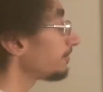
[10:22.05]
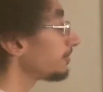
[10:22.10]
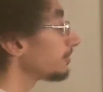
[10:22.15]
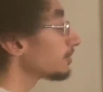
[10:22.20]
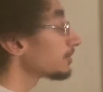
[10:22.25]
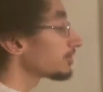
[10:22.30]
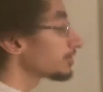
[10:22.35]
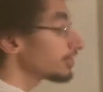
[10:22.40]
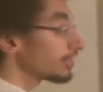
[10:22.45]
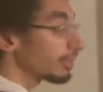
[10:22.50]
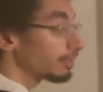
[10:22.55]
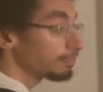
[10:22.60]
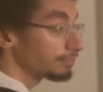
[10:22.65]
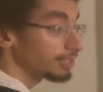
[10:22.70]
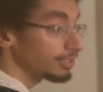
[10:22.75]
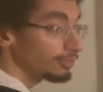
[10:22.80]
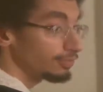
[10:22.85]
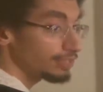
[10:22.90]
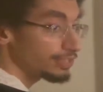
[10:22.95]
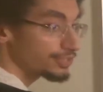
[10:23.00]
you see a
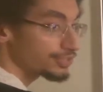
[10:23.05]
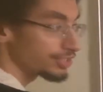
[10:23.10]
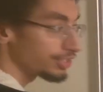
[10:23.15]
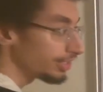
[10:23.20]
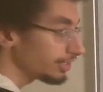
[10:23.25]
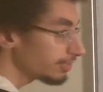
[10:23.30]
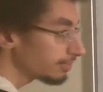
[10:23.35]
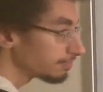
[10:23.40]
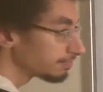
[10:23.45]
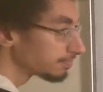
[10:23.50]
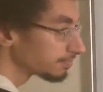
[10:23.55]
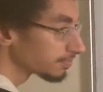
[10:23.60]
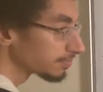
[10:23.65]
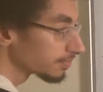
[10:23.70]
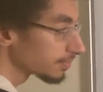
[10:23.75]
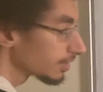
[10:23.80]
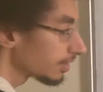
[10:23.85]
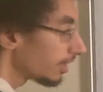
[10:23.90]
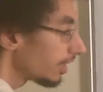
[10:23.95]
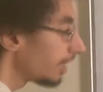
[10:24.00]
PVC
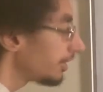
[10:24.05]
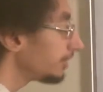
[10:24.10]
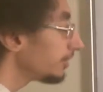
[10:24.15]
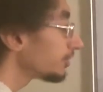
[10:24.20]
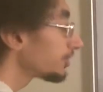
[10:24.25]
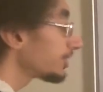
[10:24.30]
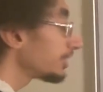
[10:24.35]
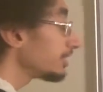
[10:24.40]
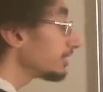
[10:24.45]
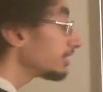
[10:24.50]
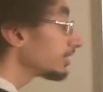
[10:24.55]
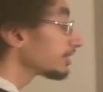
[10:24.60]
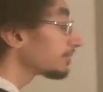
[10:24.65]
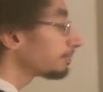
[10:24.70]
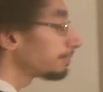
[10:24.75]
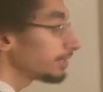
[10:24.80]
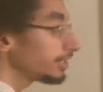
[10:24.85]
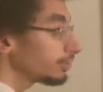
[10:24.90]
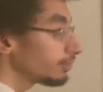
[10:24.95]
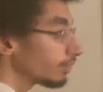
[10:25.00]
and you see this
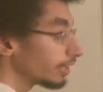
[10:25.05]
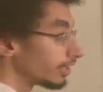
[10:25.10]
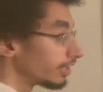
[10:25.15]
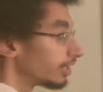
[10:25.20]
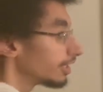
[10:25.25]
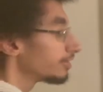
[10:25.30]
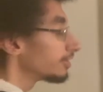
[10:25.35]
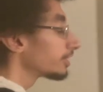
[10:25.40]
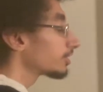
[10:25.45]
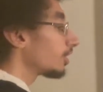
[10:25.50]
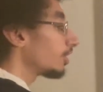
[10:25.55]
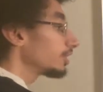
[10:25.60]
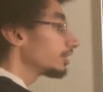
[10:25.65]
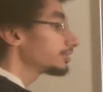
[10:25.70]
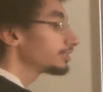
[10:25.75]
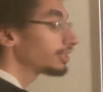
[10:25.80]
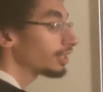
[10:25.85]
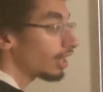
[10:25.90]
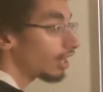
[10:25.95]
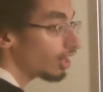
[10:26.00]
P wave, they call it
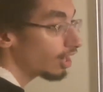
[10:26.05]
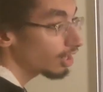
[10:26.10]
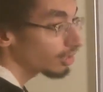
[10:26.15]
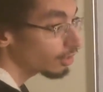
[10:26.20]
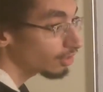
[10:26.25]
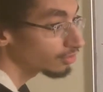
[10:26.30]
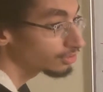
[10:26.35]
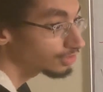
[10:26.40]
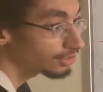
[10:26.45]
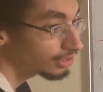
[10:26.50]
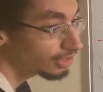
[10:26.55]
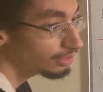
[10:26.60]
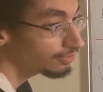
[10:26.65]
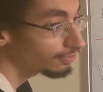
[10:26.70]
the R on T